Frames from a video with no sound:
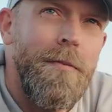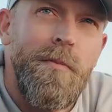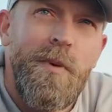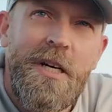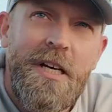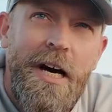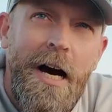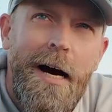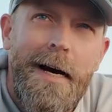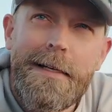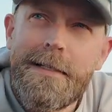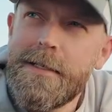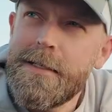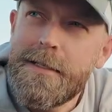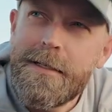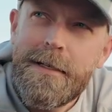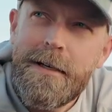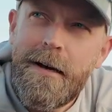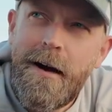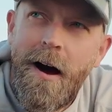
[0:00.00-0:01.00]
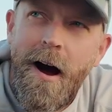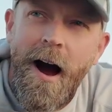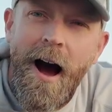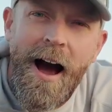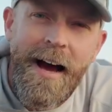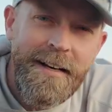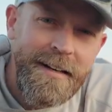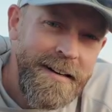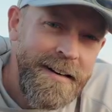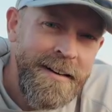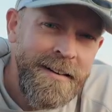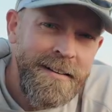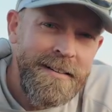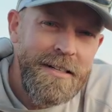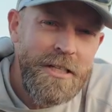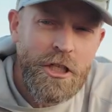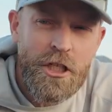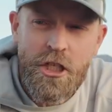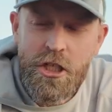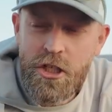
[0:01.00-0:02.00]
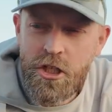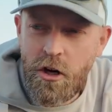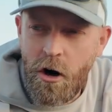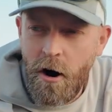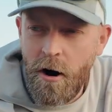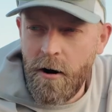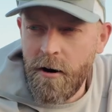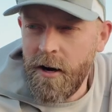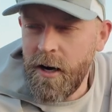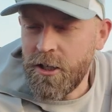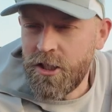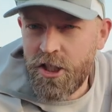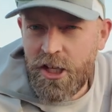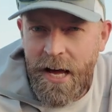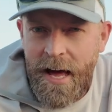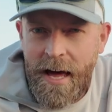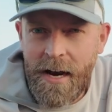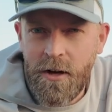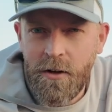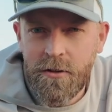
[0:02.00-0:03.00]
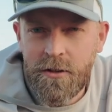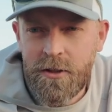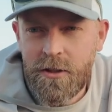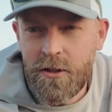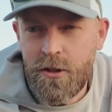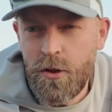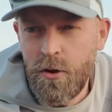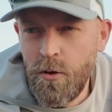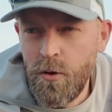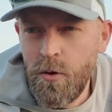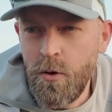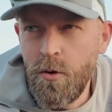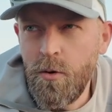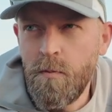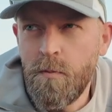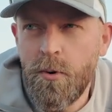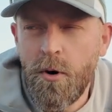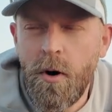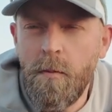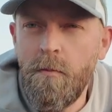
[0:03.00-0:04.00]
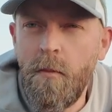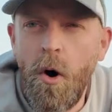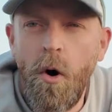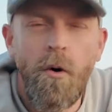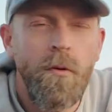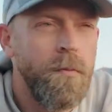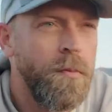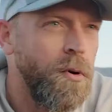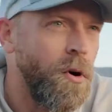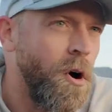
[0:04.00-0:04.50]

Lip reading: because I didn't start a channel to promote